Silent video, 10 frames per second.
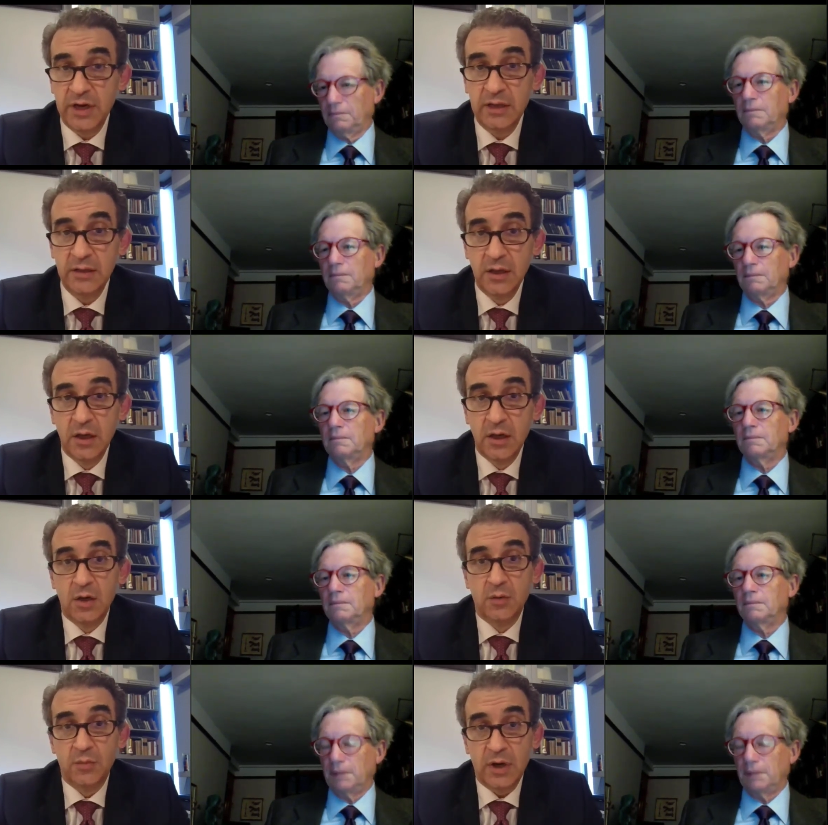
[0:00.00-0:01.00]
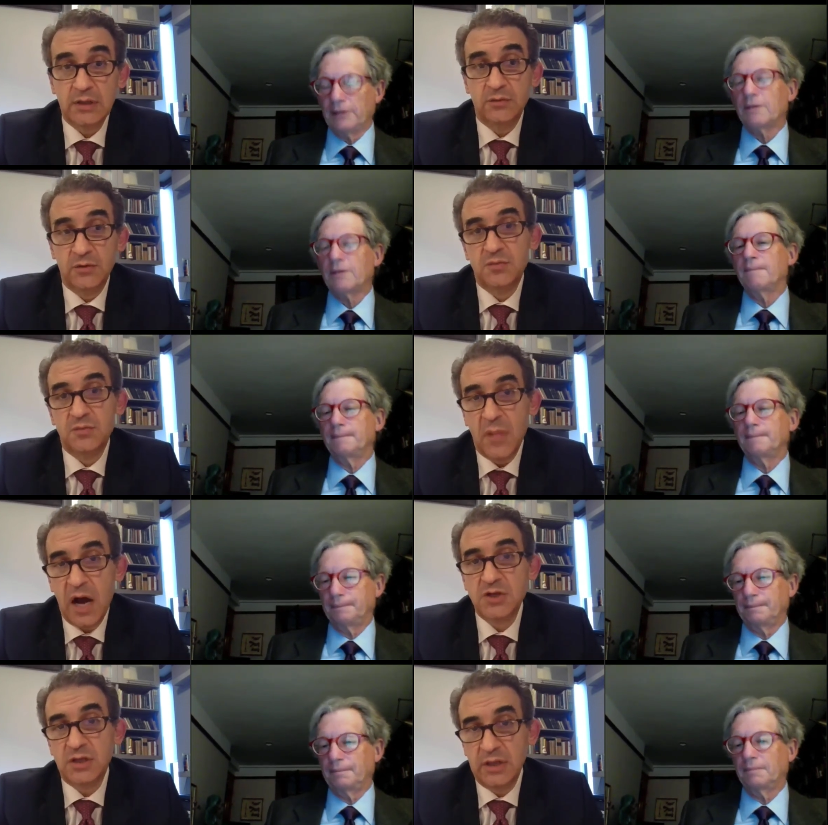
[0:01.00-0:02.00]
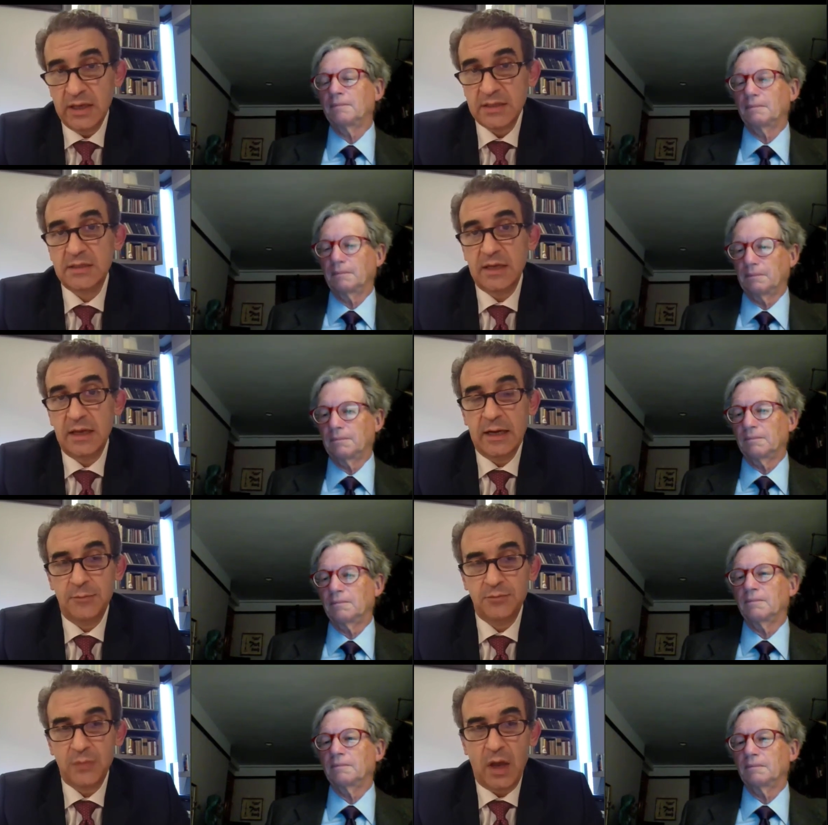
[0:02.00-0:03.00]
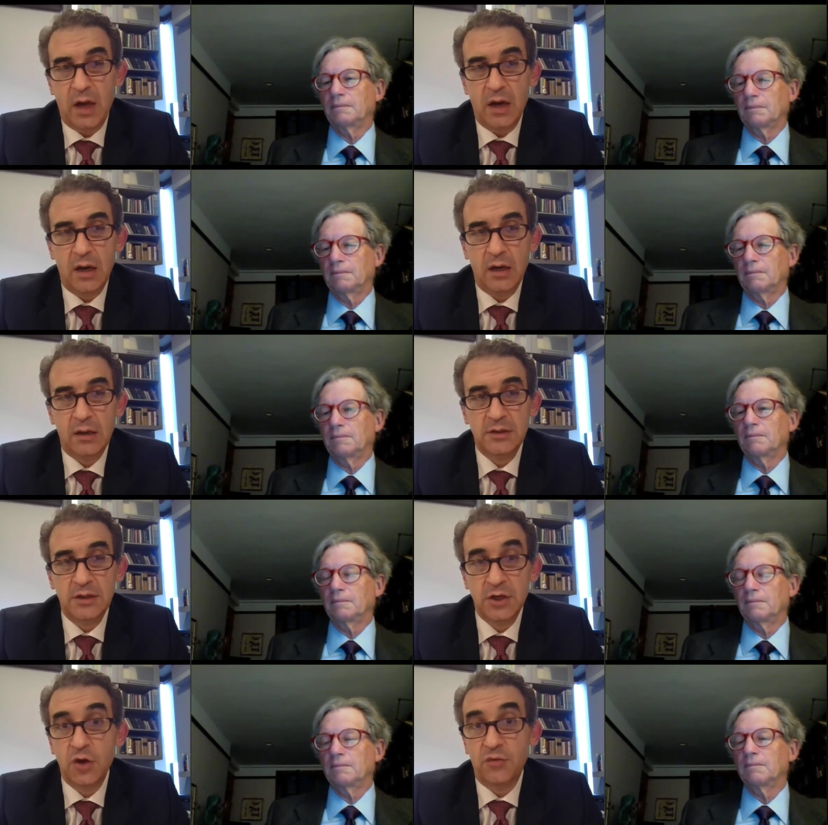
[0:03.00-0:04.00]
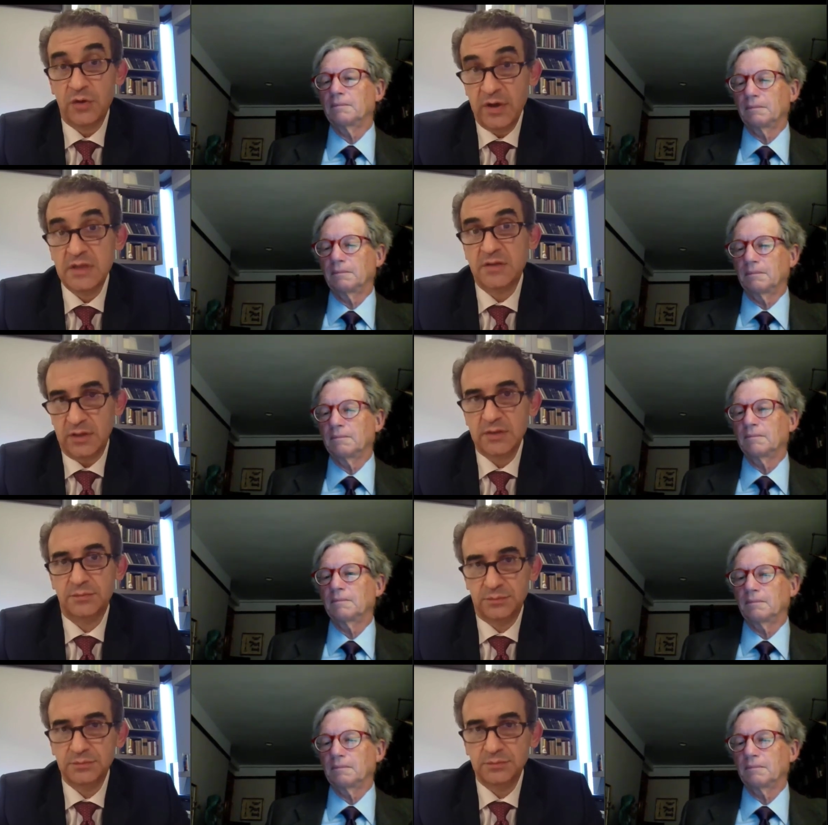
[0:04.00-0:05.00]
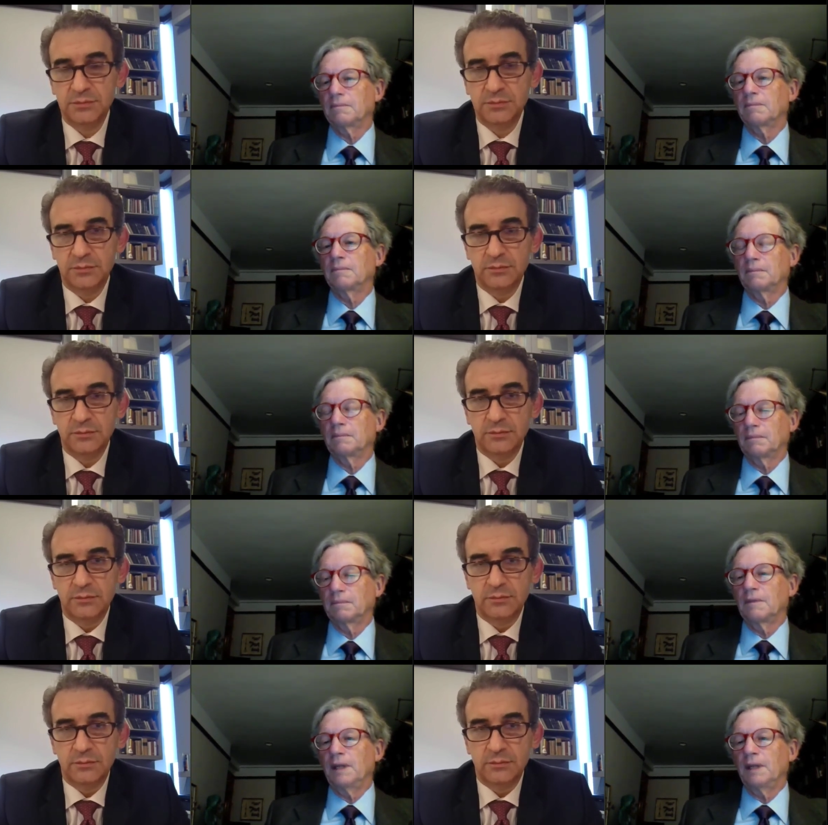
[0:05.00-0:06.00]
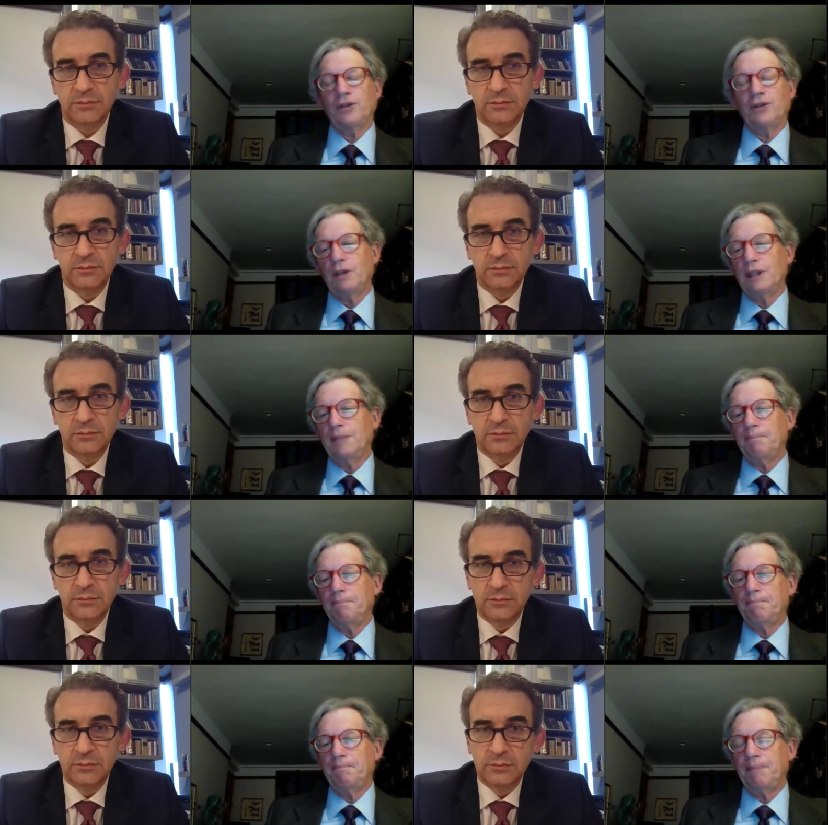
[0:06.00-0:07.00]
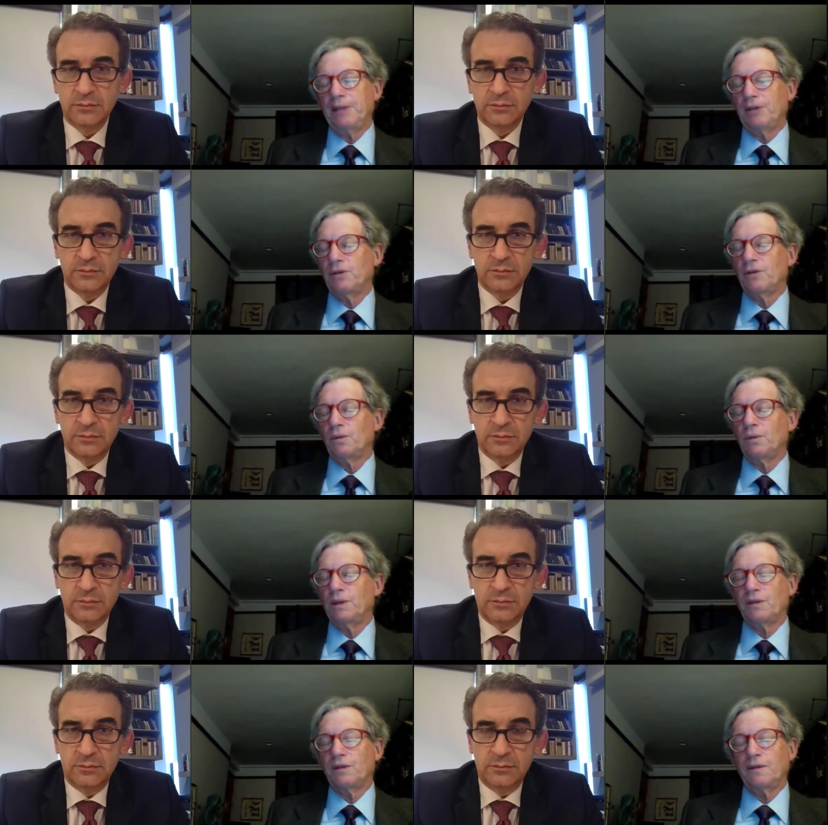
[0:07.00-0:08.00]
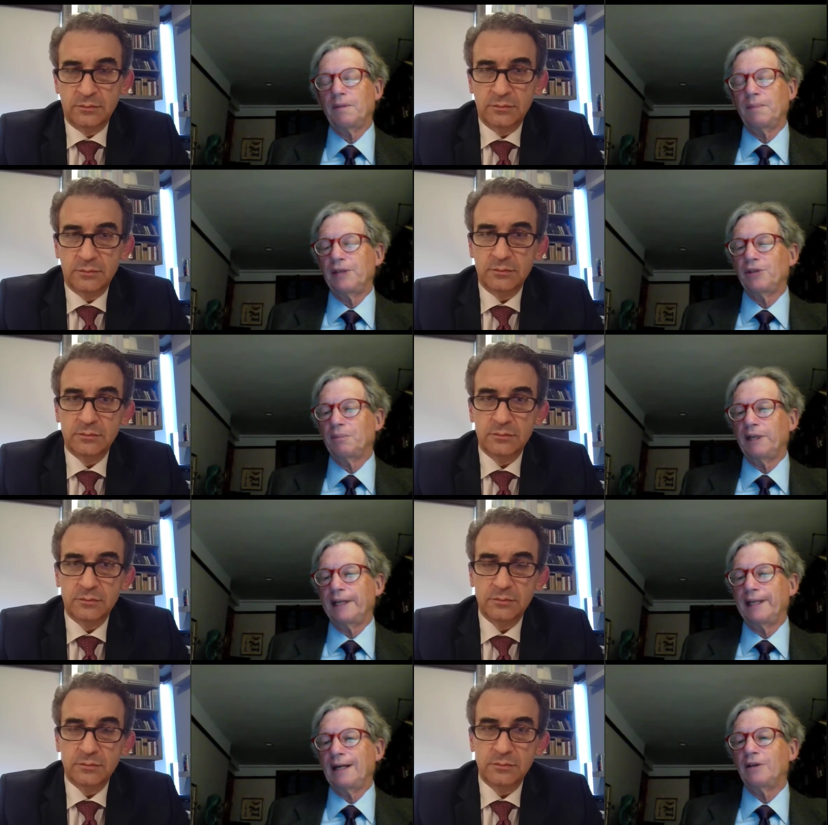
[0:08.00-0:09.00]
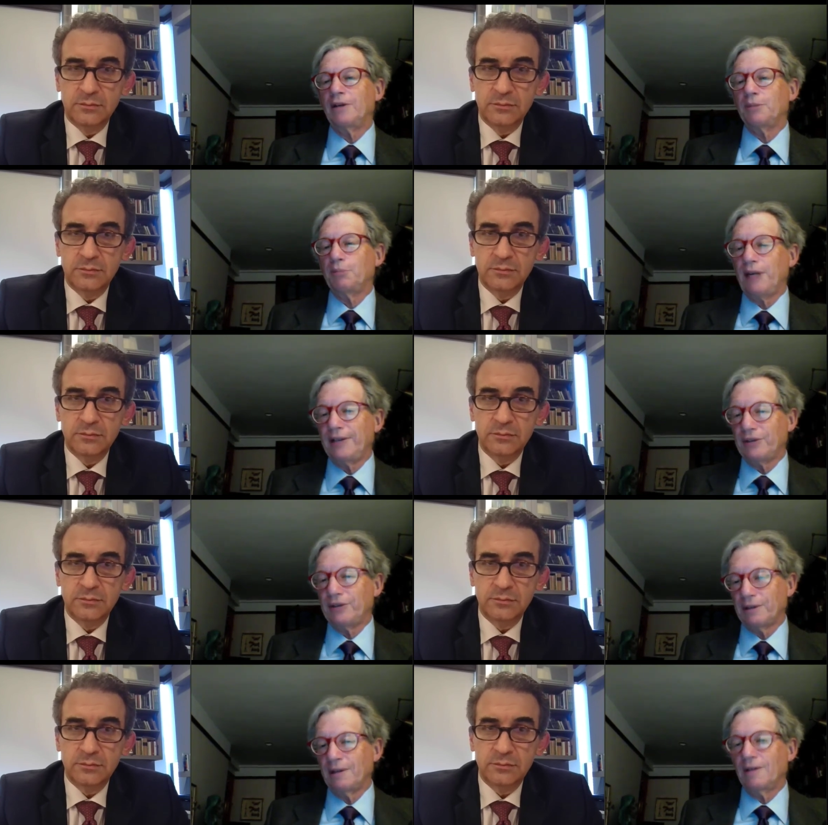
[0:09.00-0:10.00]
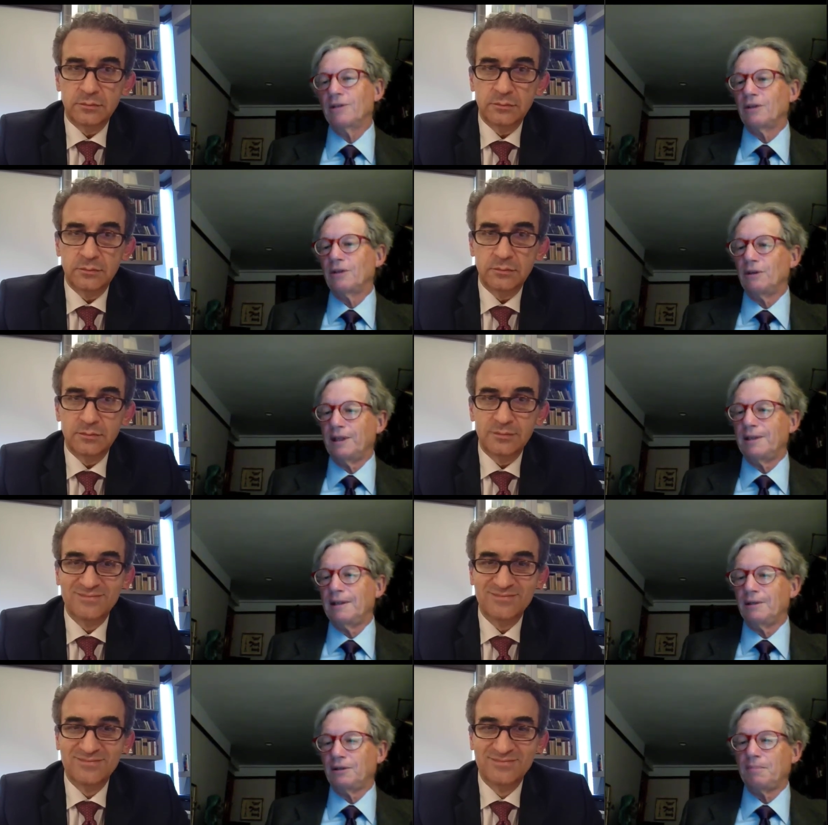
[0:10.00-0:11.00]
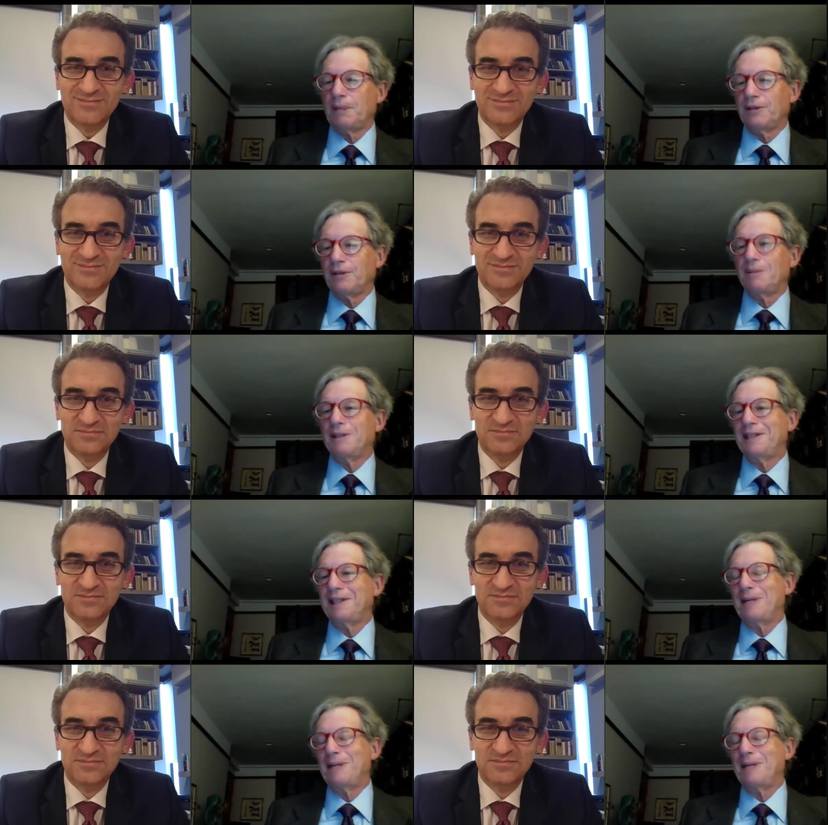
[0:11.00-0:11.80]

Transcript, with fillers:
Speaker 1: brain, yes. but much less um, uh, degree of invasiveness.
Speaker 2: And certainly, patients with severe facial pain are depressed, so that there's a possibility it